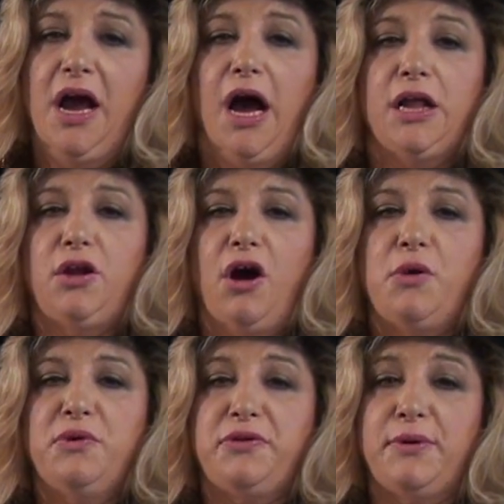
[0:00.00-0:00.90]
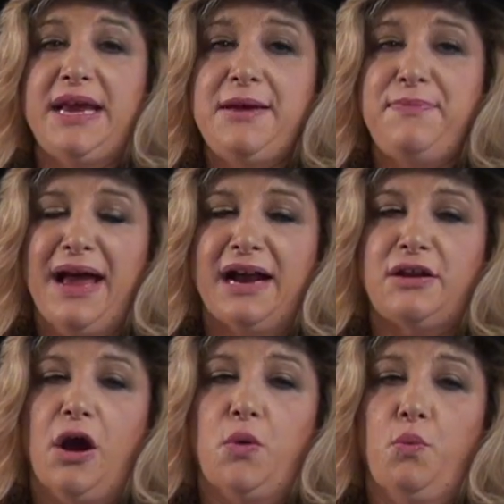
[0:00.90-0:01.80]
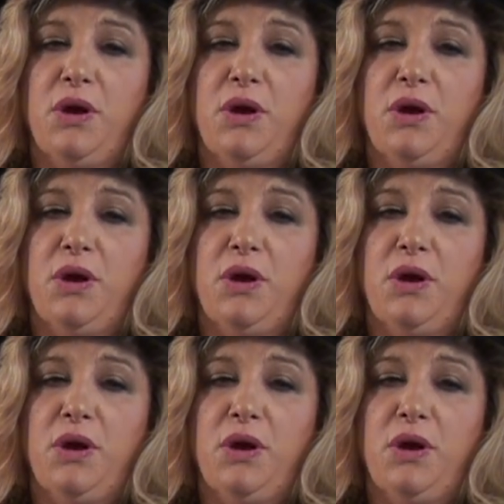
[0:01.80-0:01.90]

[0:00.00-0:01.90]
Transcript: along with their impact on